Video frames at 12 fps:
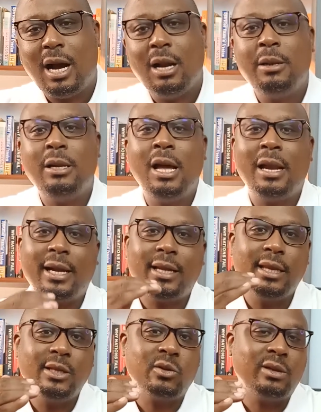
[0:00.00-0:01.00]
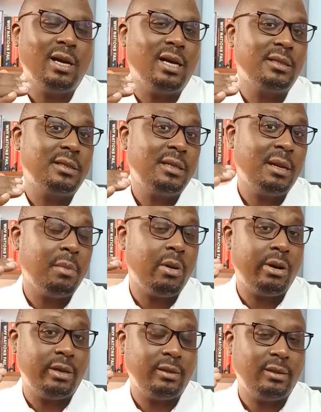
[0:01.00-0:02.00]
I'll rate this one as
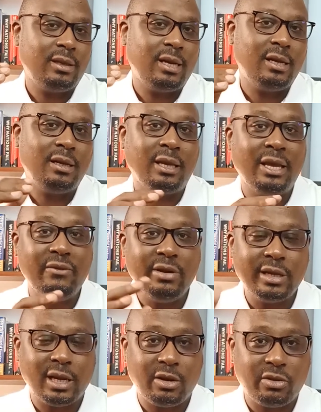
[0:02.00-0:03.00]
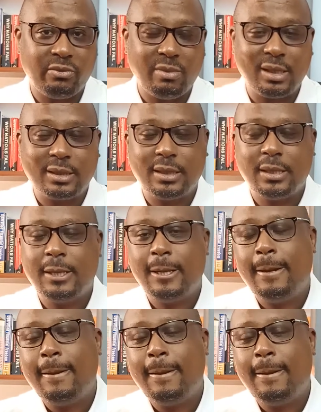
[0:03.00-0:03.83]
number 1 and give it a lot of marks.